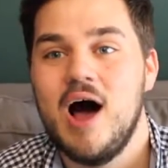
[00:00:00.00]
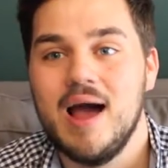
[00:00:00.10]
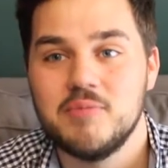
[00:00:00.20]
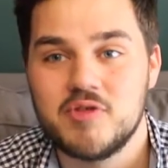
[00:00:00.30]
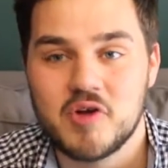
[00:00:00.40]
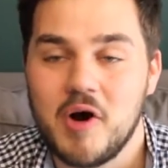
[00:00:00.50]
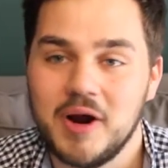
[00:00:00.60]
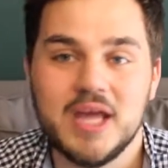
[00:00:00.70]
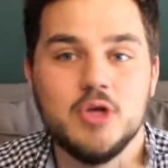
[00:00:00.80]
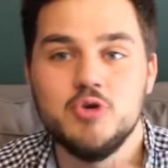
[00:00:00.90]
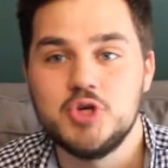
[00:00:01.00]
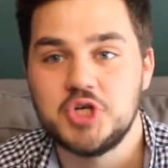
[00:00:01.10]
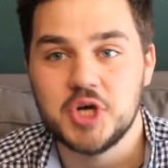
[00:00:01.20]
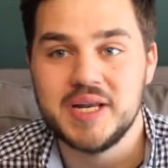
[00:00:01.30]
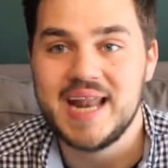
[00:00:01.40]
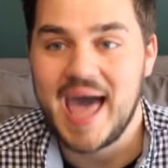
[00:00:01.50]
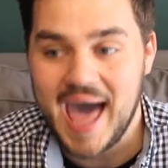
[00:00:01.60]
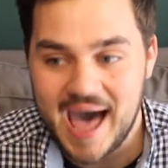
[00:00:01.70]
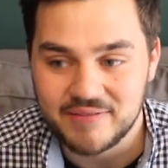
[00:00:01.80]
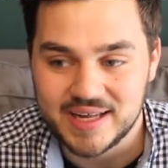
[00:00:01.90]
I'm sorry, you shouldn't
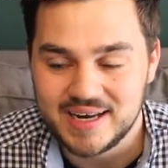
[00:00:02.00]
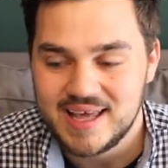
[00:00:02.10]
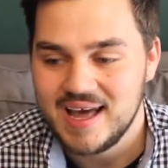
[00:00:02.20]
have it.